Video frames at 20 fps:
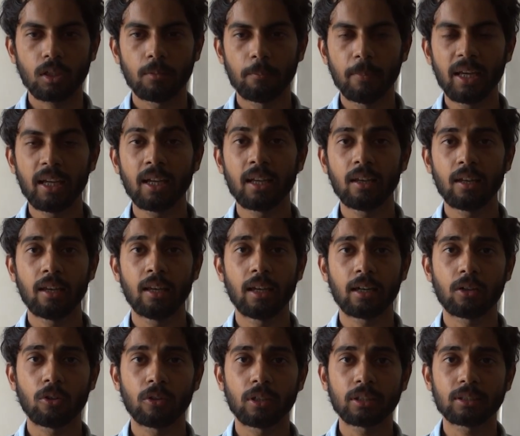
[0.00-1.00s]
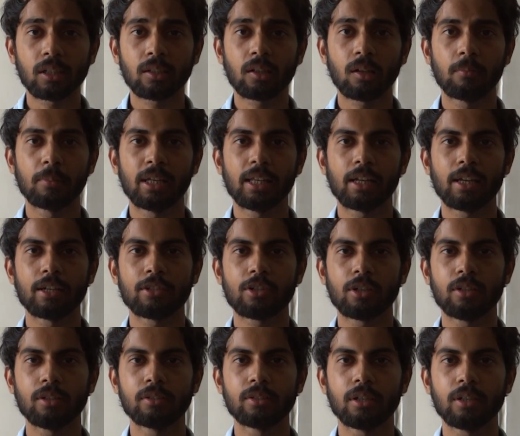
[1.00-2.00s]
being an electronics and
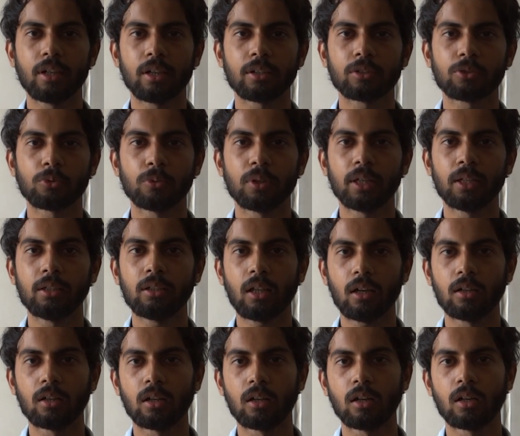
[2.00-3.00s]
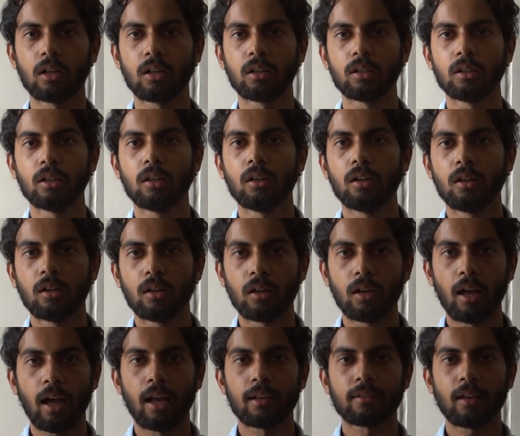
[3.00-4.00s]
communication engineering student,
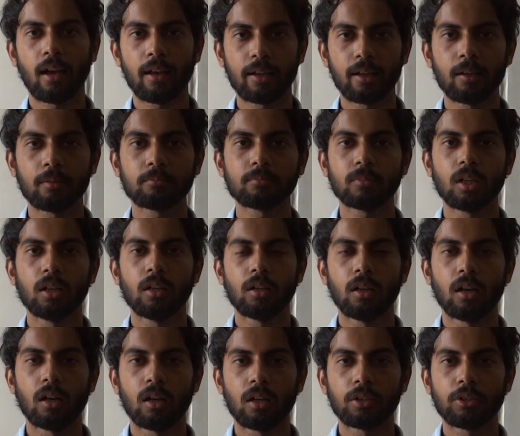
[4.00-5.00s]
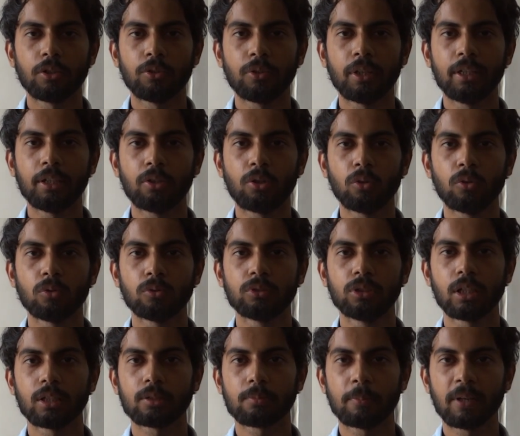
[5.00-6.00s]
as I am, you need to
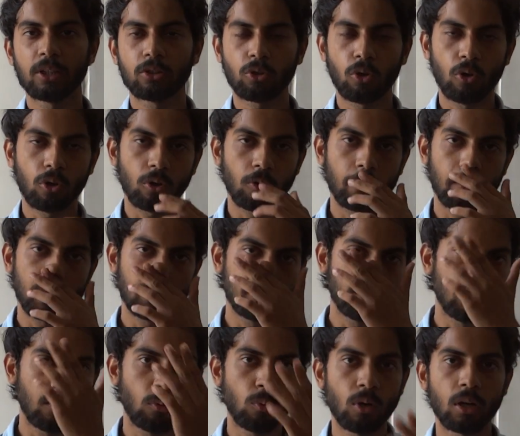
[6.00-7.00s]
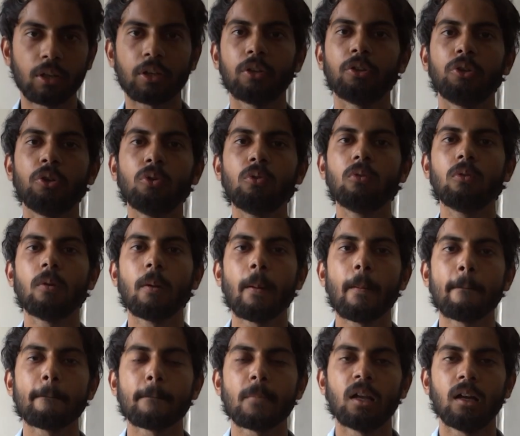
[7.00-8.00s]
just be thorough with the work you do,
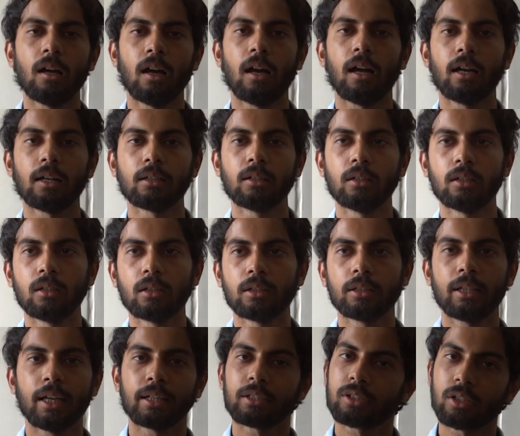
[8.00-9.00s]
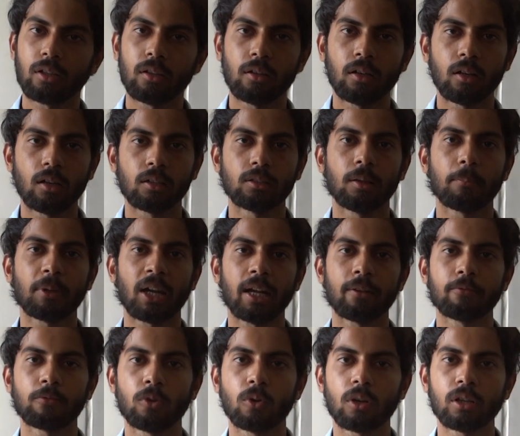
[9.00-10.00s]
and yes, the
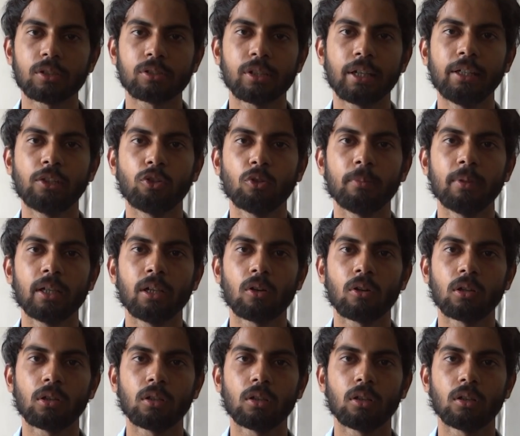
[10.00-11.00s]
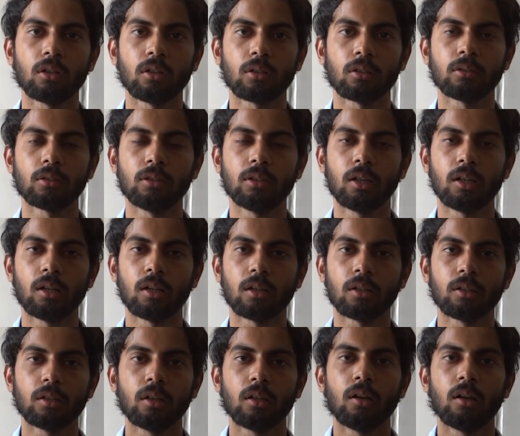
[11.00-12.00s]
prime focus need to be on
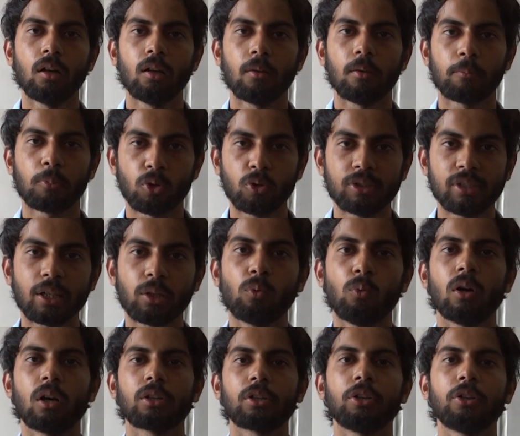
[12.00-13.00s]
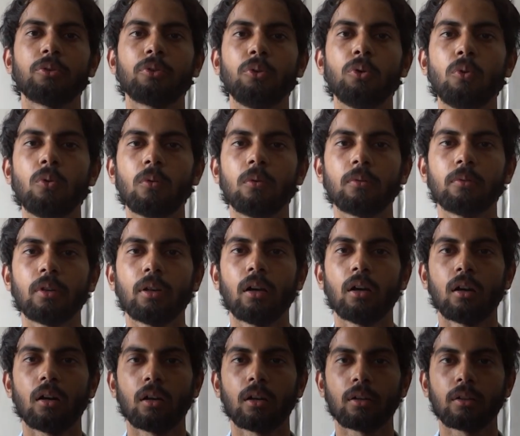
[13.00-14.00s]
the project work you do
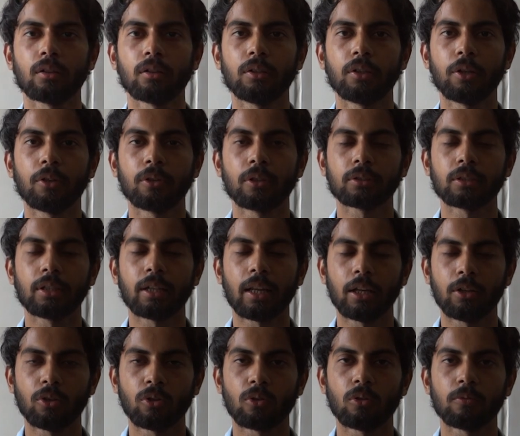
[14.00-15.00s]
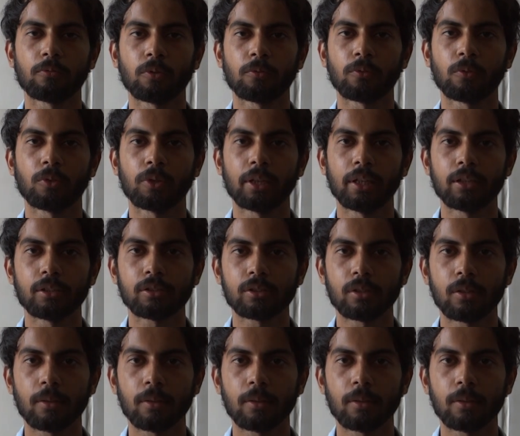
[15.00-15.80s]
during the tenure of 4 years.